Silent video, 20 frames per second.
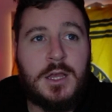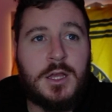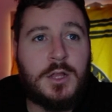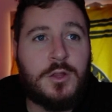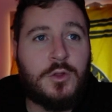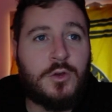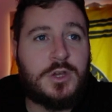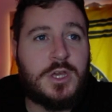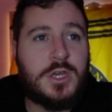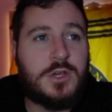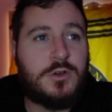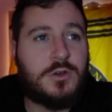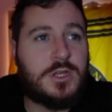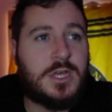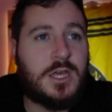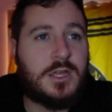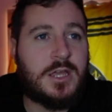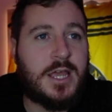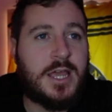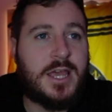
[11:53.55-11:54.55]
Look, he
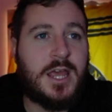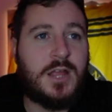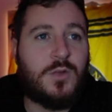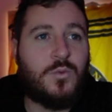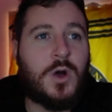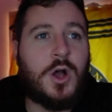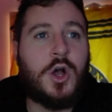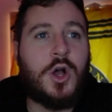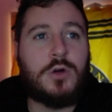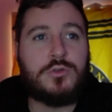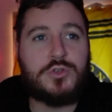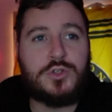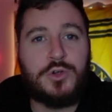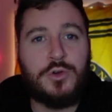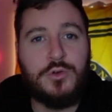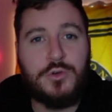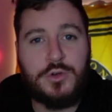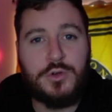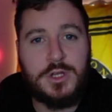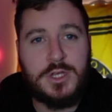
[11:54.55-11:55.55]
kicked 1 goal, 2.
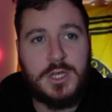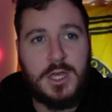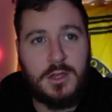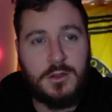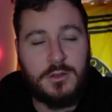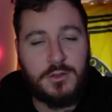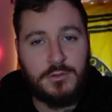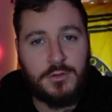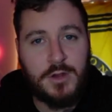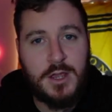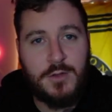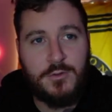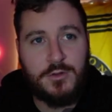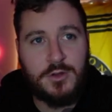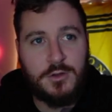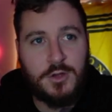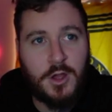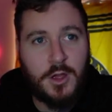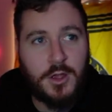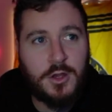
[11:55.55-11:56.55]
Could have kicked 3.
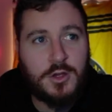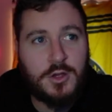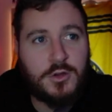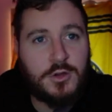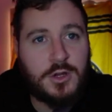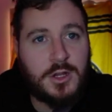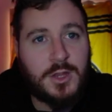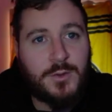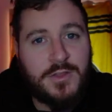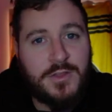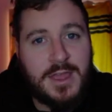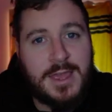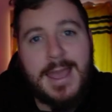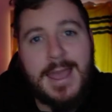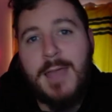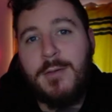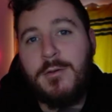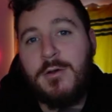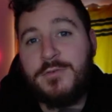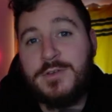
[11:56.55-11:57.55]
Could only won the
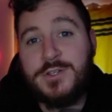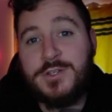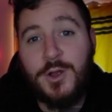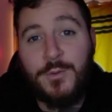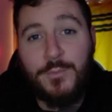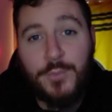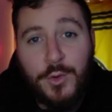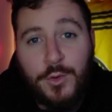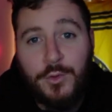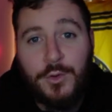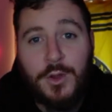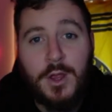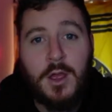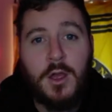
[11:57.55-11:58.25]
game off his own boot.